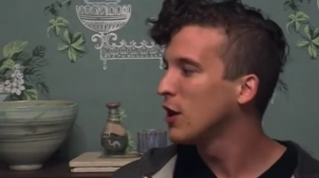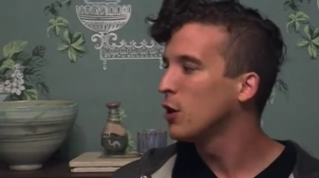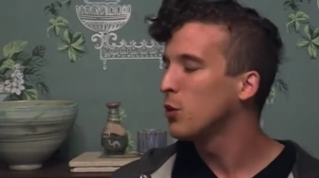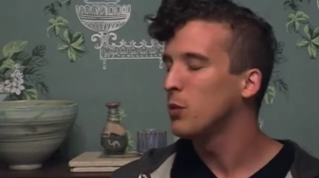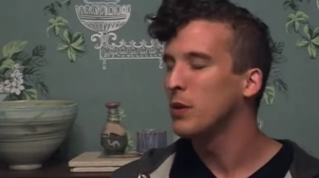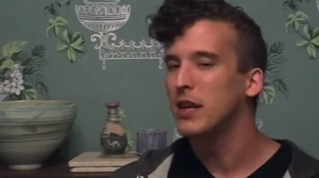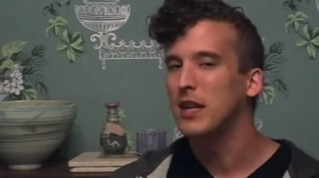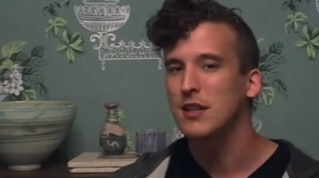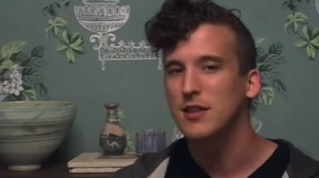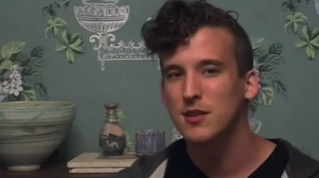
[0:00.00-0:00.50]

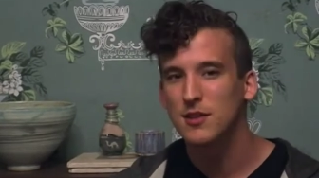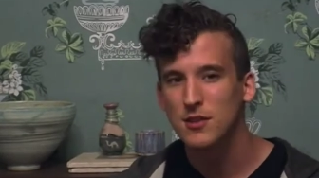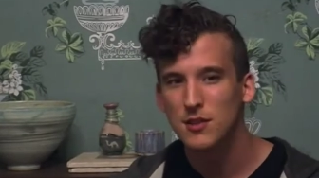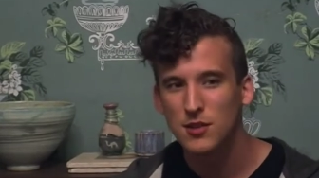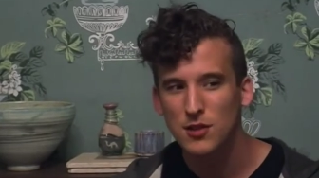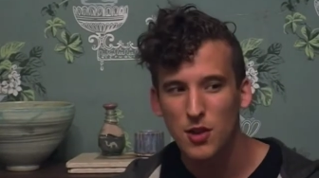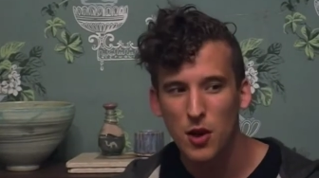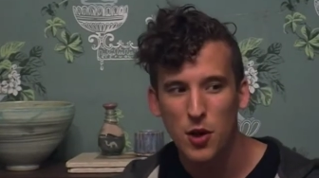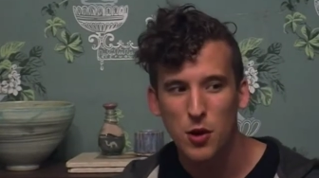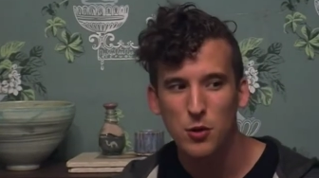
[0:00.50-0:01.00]
We get
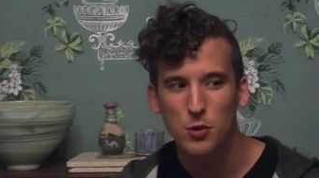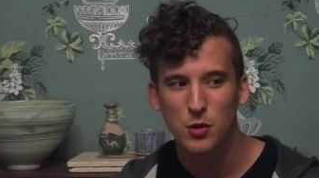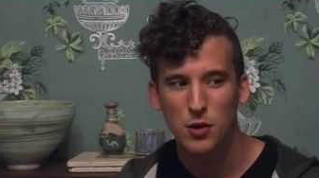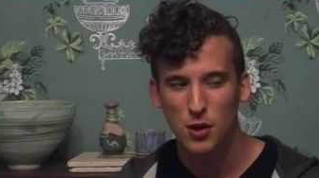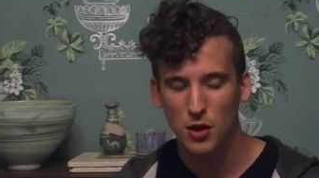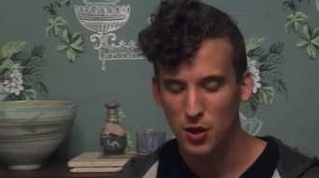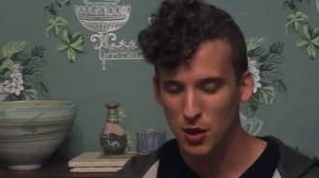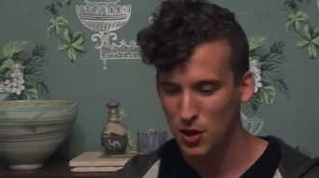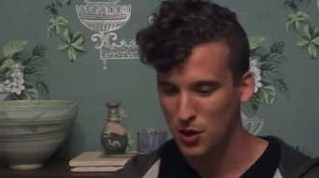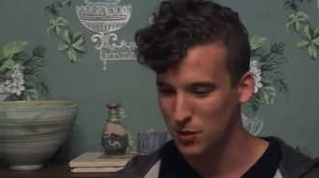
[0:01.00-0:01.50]
so
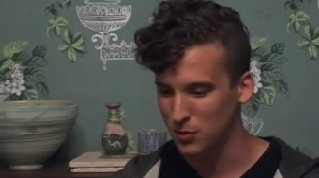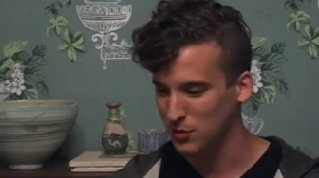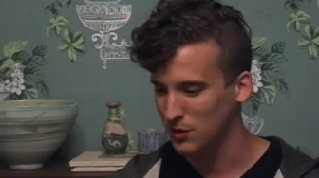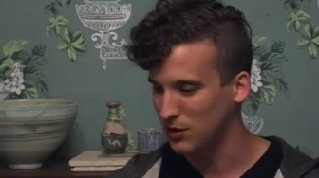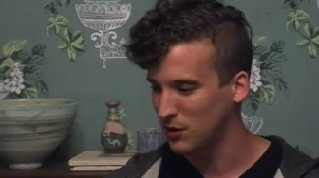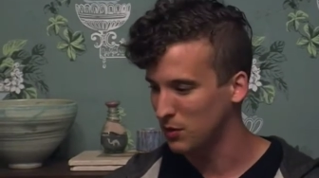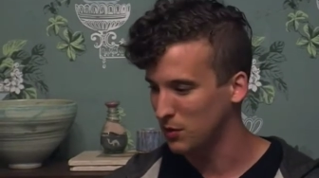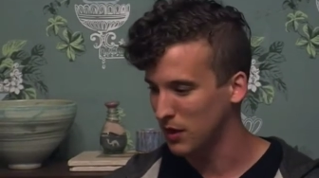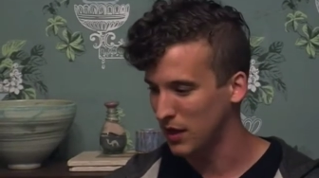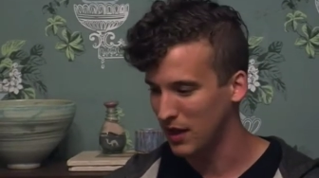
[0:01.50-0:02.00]
close
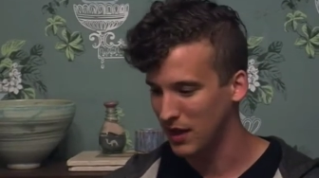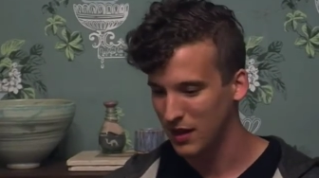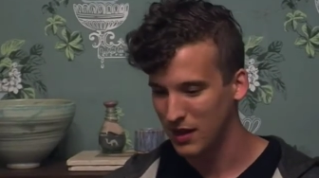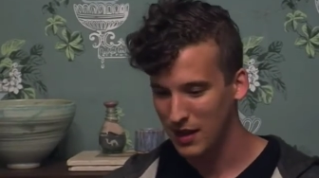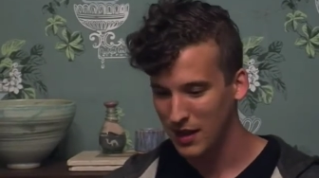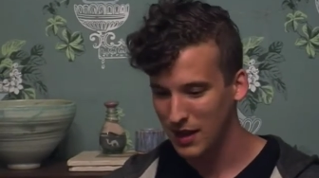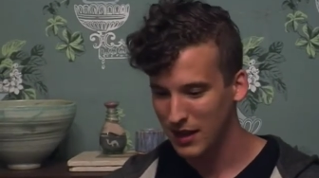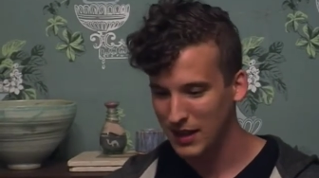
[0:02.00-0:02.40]
to a